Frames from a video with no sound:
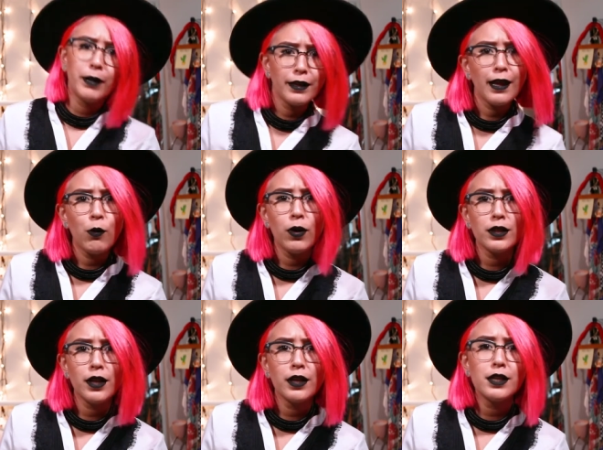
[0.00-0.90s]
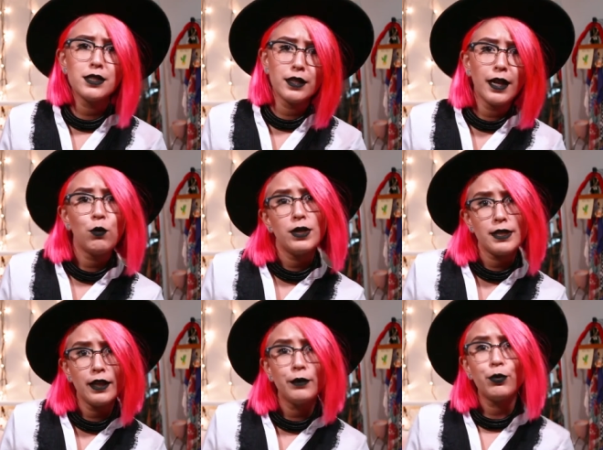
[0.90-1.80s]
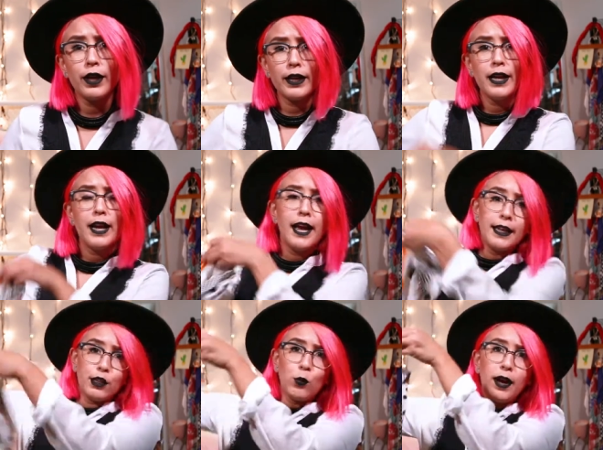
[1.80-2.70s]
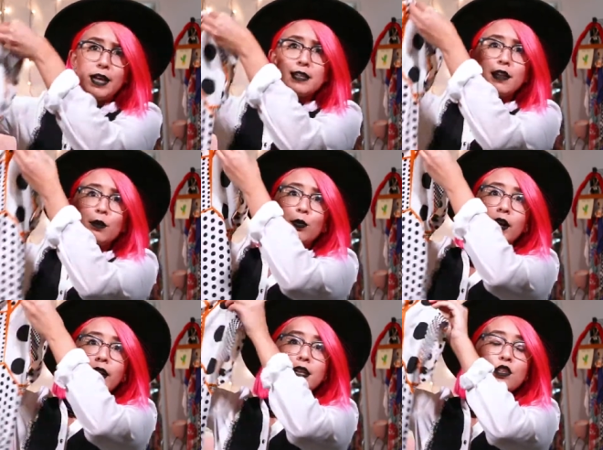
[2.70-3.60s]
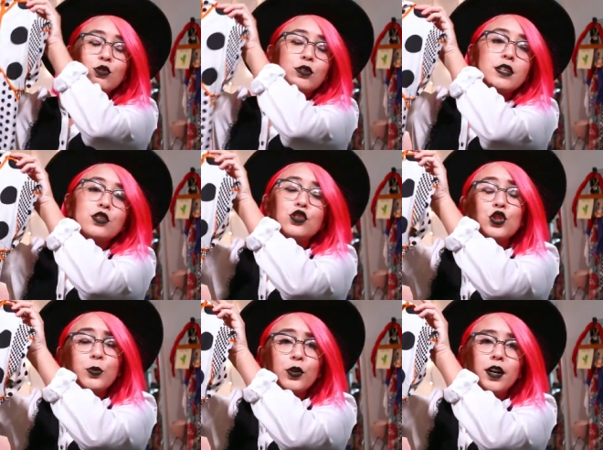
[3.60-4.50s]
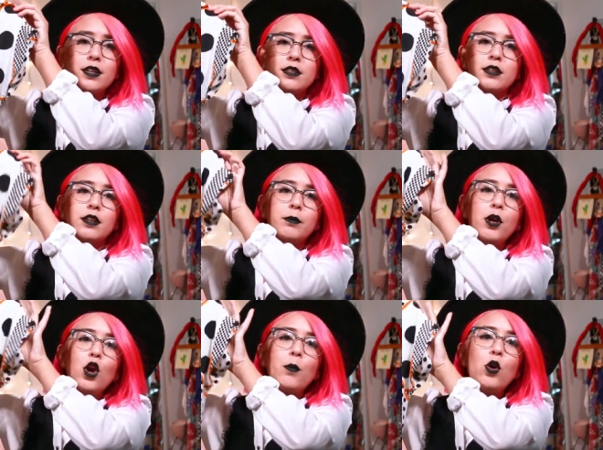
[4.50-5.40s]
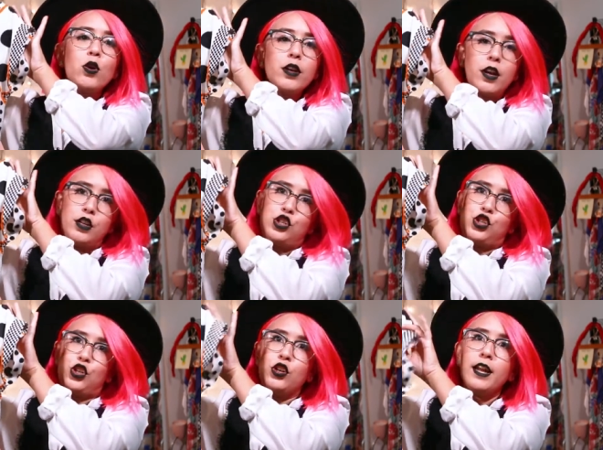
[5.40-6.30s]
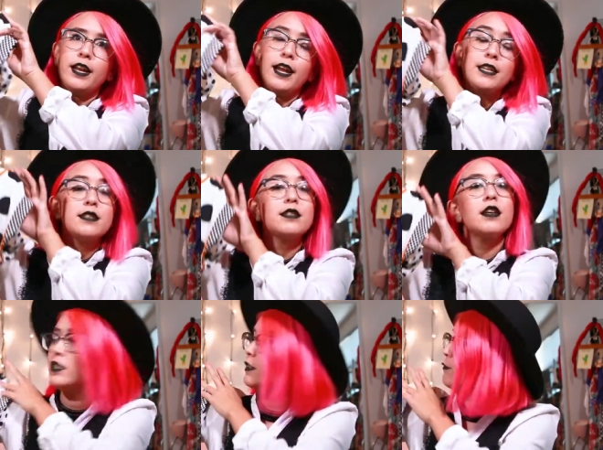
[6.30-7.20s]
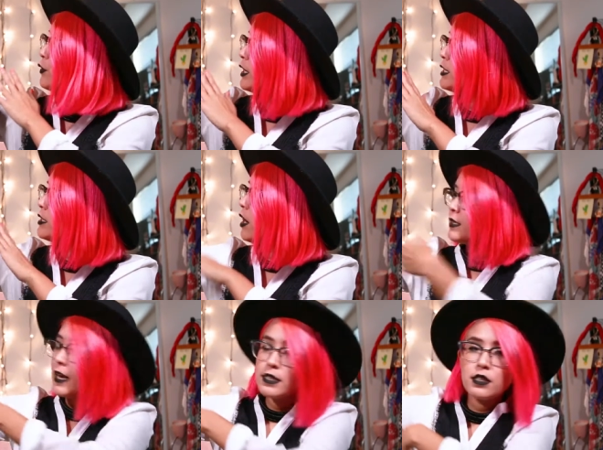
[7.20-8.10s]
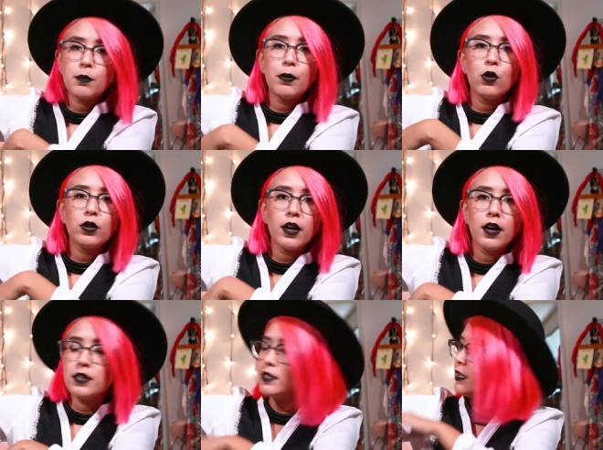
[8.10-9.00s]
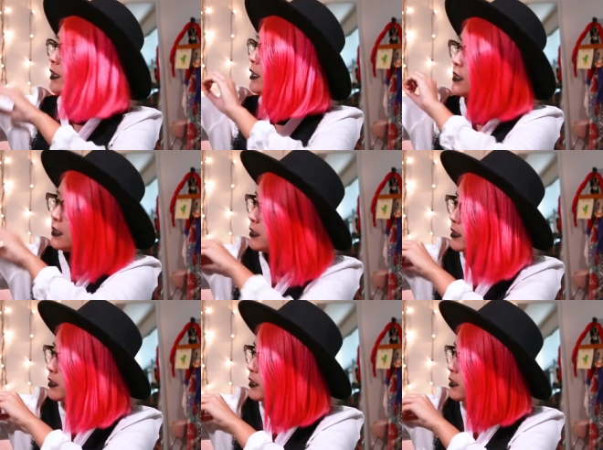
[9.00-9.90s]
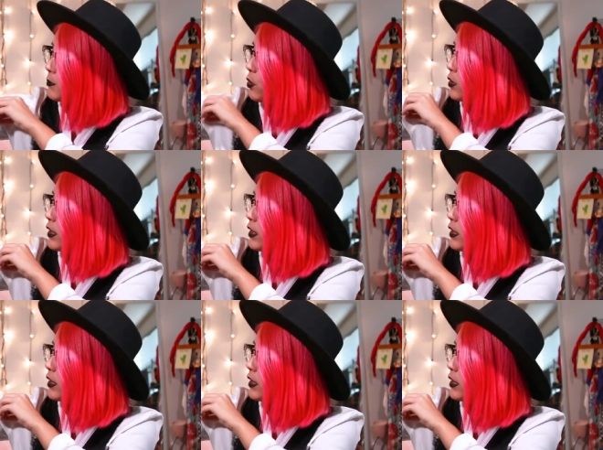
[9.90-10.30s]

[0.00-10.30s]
Get that work done, because today we celebrate. And the way I celebrate is through this super awesome polka dotted shirt, and it has different sizes of polka dots and consistencies of polka